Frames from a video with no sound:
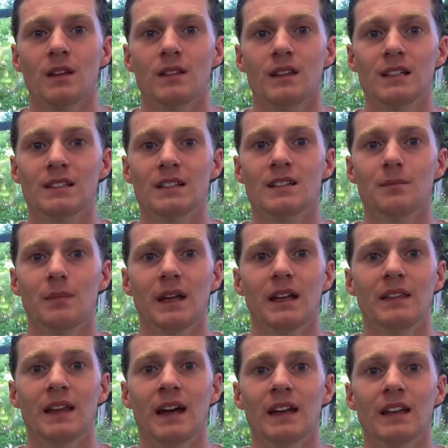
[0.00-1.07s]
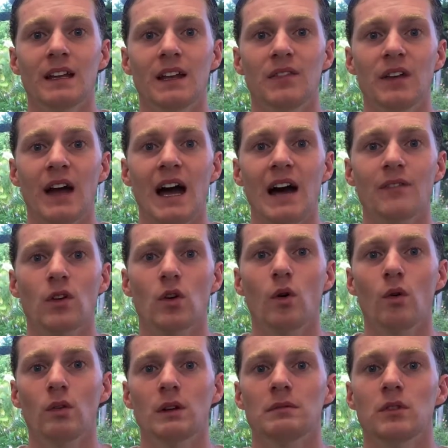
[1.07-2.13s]
This doesn't mean that if you have a
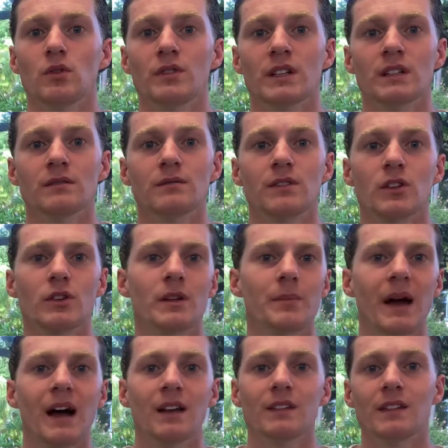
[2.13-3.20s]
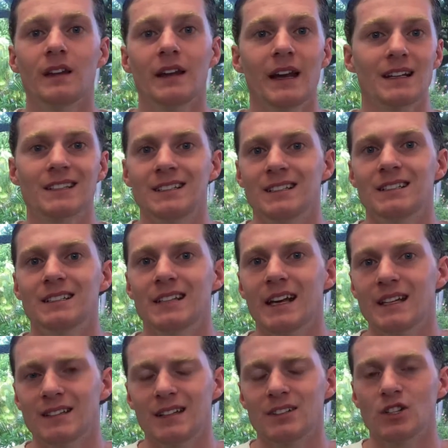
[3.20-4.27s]
goal of losing 30 pounds in the next 60
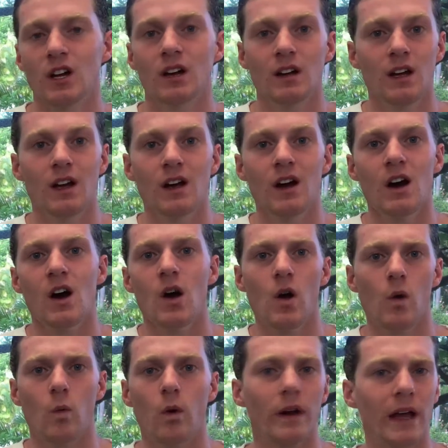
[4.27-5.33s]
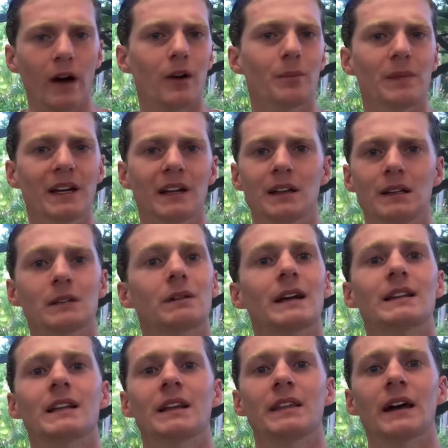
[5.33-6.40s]
days that you work out immediately
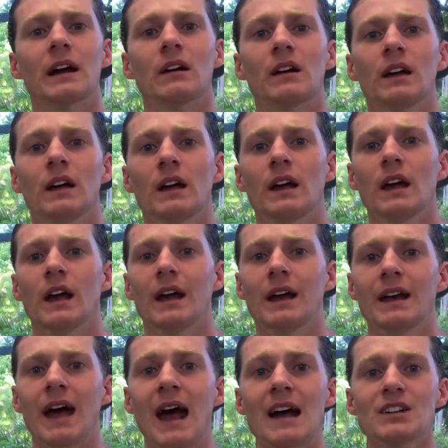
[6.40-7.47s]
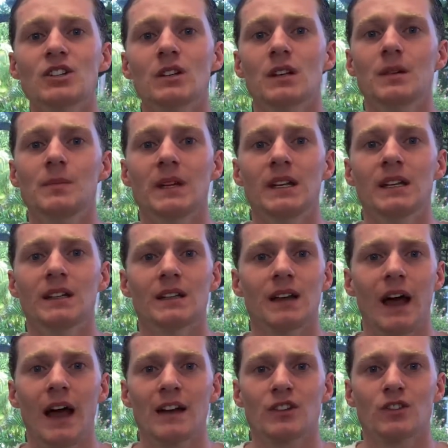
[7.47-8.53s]
right then and there. An action could
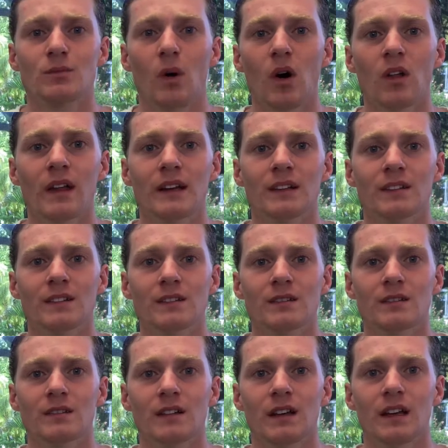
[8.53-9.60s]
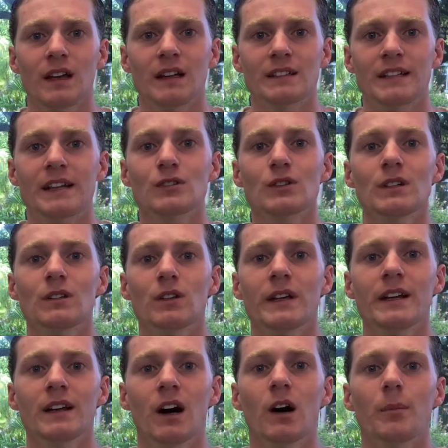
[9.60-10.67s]
be as small as intentionally
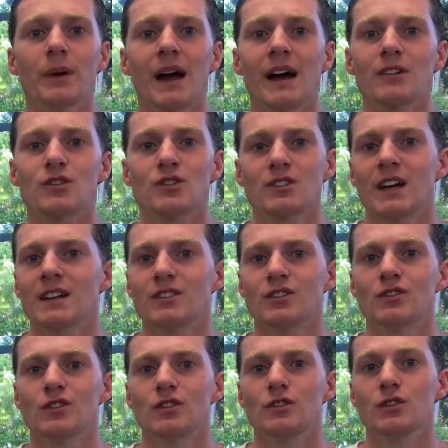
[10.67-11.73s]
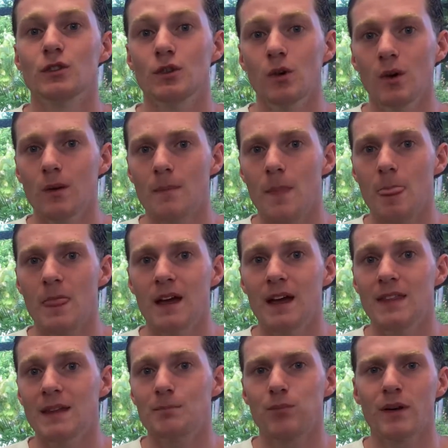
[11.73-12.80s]
looking up exercises to do
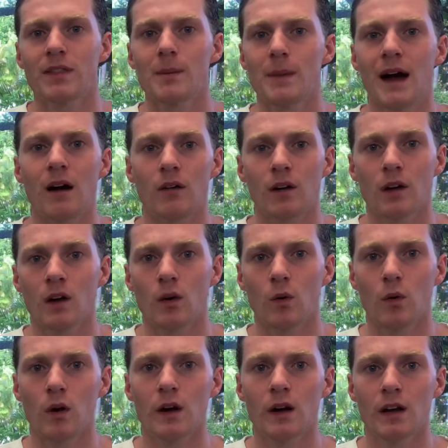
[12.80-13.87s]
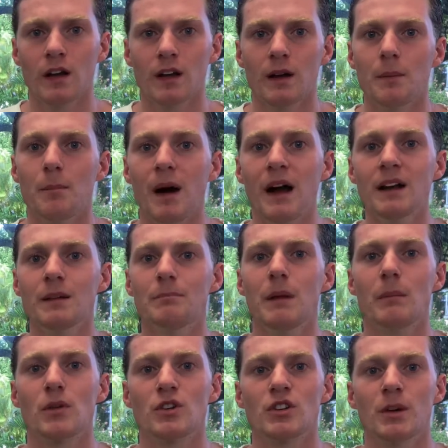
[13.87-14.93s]
and then print them out or buying a
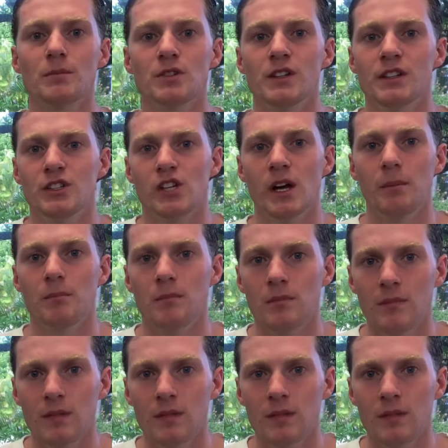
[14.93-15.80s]
membership to the gym.